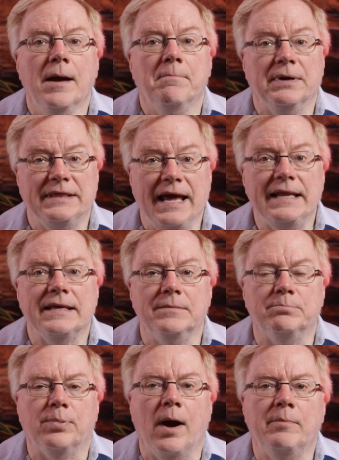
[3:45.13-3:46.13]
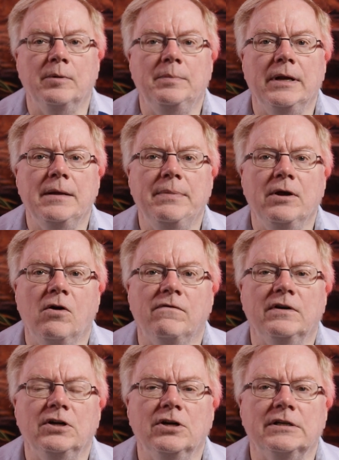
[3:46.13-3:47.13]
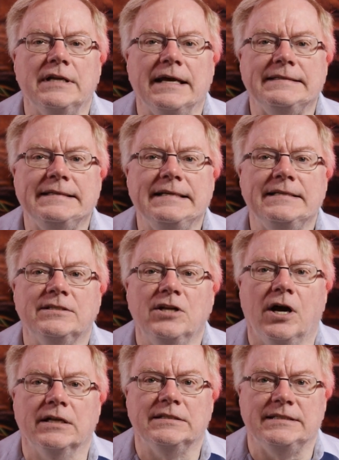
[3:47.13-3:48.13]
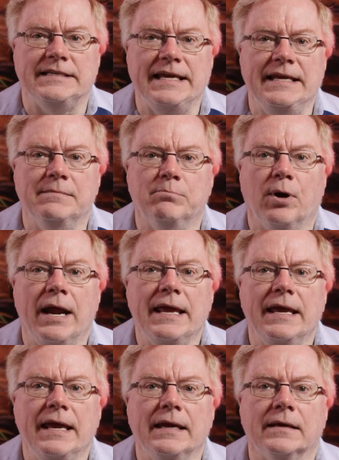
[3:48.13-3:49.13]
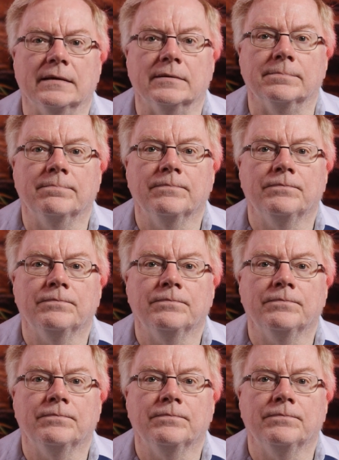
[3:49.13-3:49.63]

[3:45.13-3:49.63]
but that can probably be overlooked as it is not scene breaking.